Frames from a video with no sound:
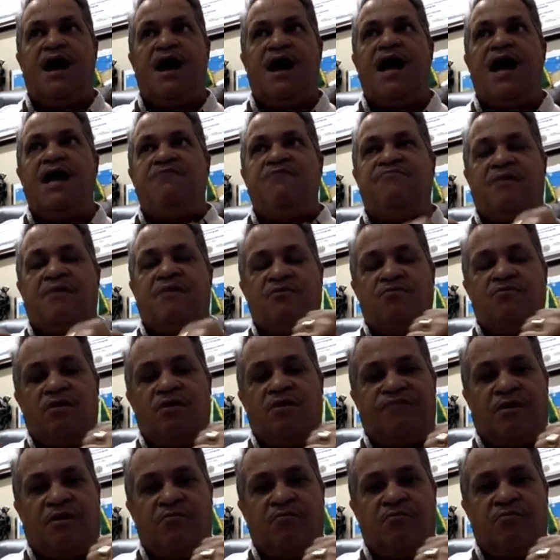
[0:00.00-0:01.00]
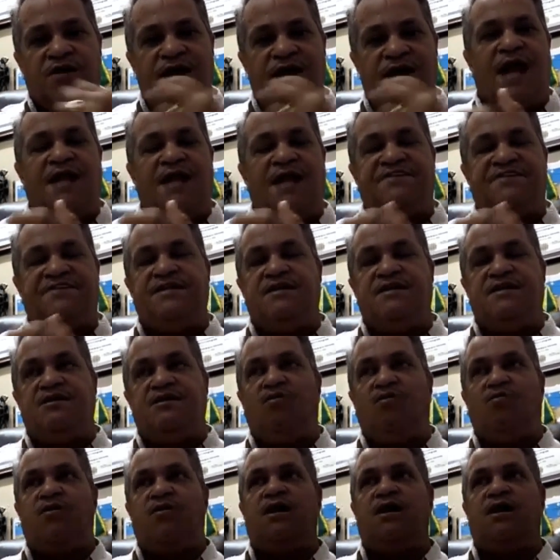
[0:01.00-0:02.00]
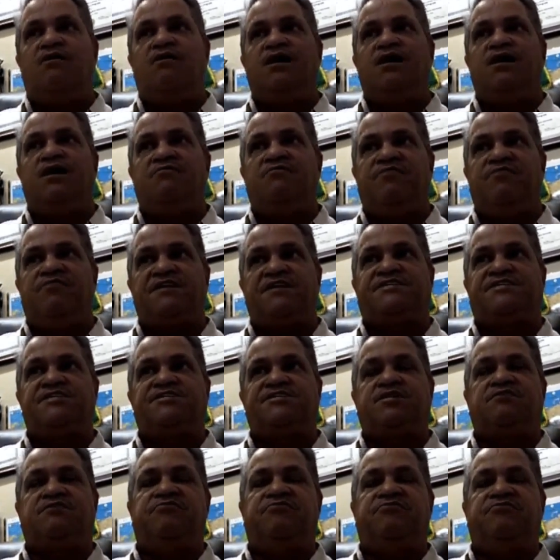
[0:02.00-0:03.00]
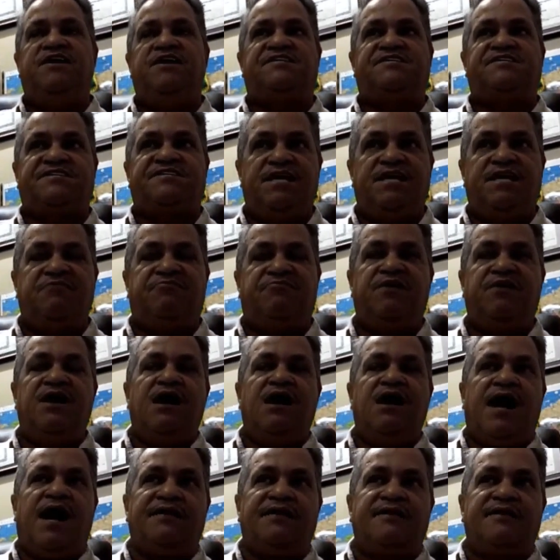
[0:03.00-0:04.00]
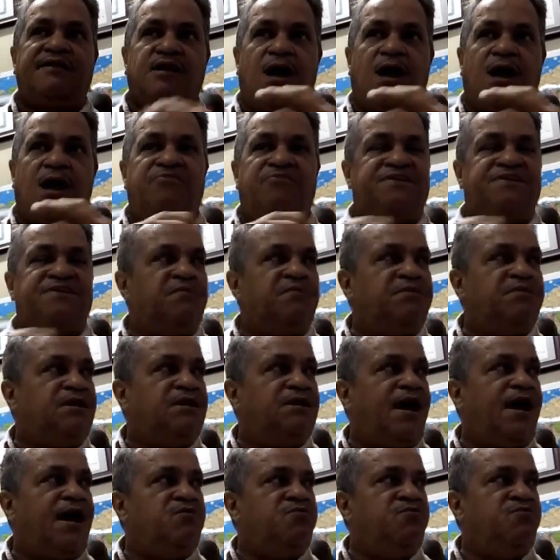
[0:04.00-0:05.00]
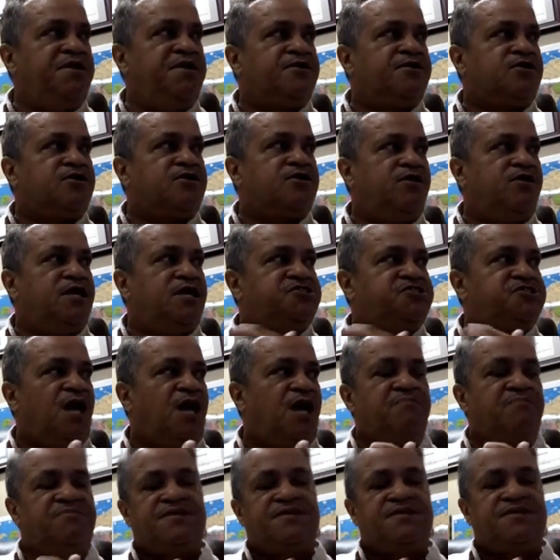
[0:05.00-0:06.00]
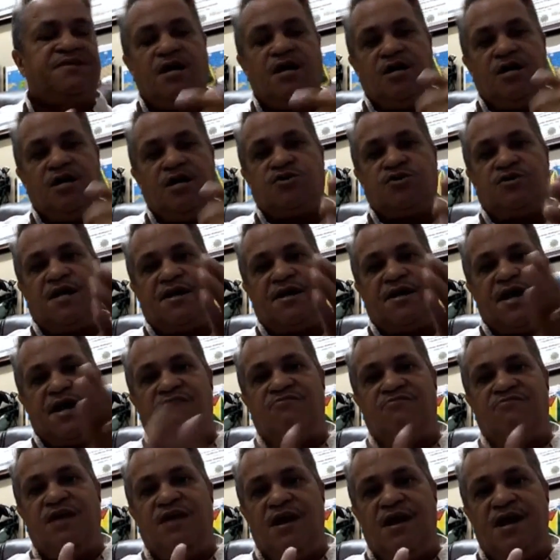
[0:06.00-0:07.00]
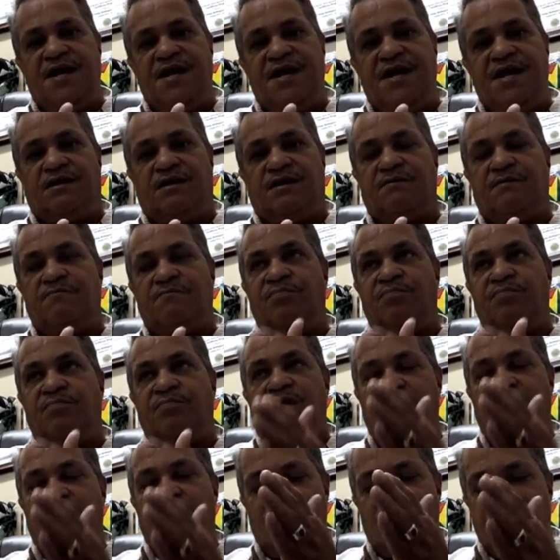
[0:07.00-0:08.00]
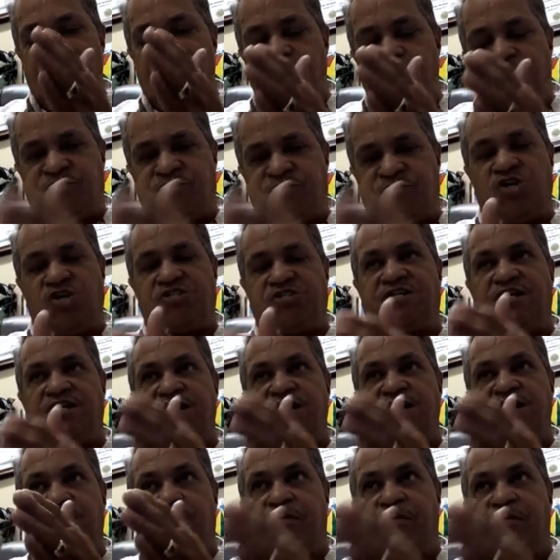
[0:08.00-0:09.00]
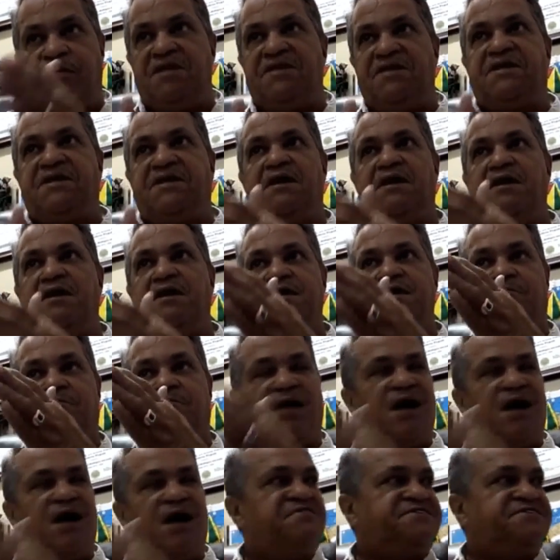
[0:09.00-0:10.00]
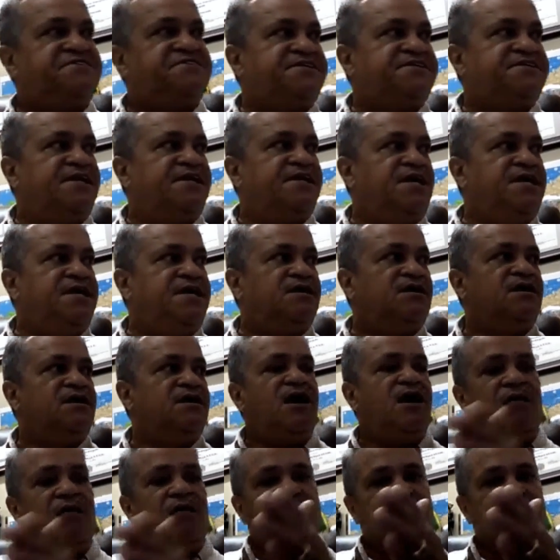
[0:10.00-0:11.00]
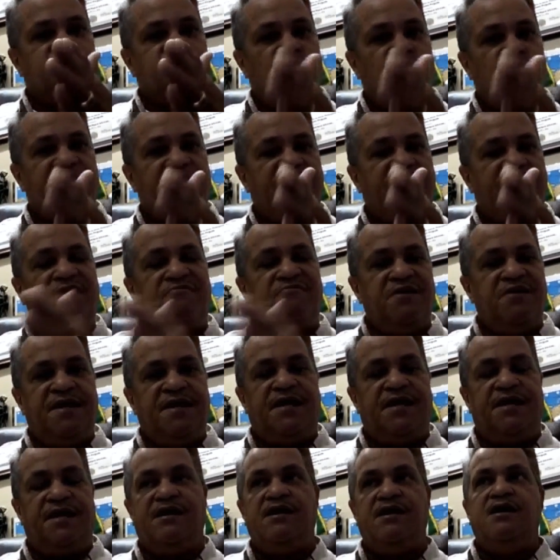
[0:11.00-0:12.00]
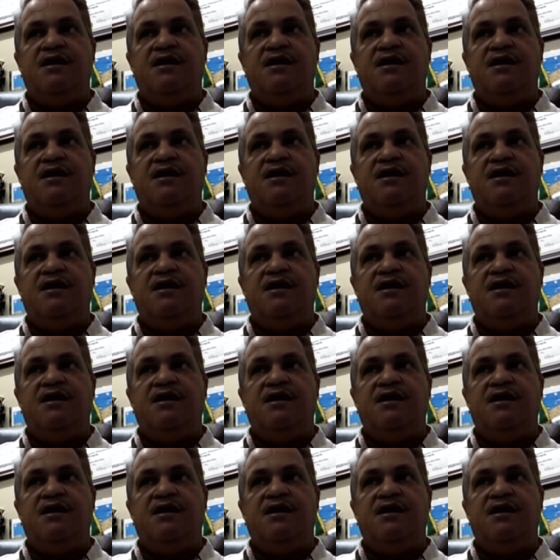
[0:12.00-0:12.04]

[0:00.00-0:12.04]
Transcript: and from reality, where investors could feel safe and comfortable, and we could create jobs. So that every leader, every church leader, political leader, private sector leader must work every day